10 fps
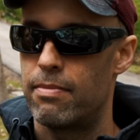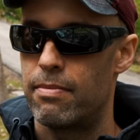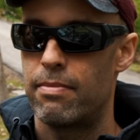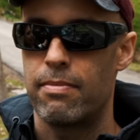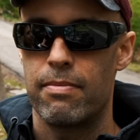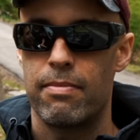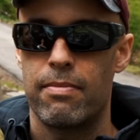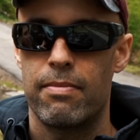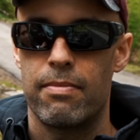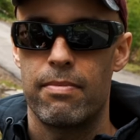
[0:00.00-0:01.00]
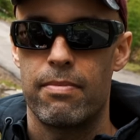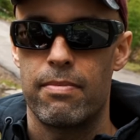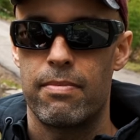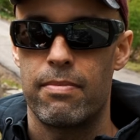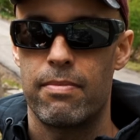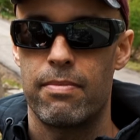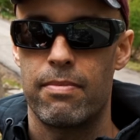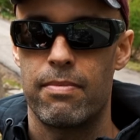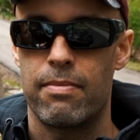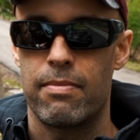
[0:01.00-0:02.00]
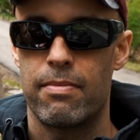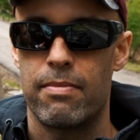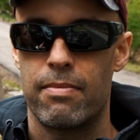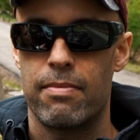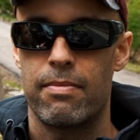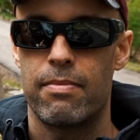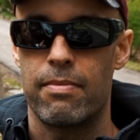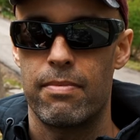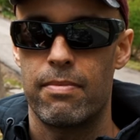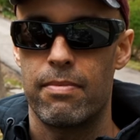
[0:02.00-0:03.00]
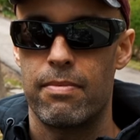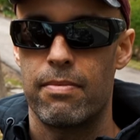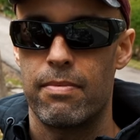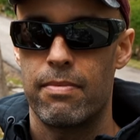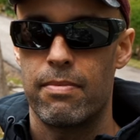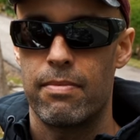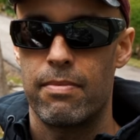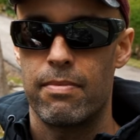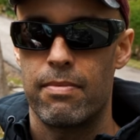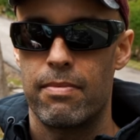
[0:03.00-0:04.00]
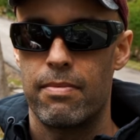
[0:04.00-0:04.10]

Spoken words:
[no speech]